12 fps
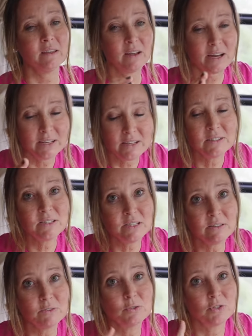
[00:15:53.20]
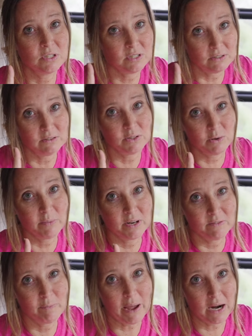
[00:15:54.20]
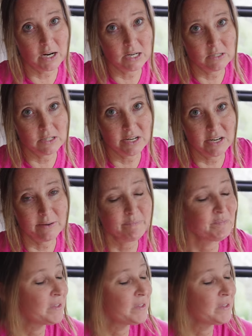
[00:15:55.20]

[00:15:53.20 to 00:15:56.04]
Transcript: I need to give you just a little bit of background here.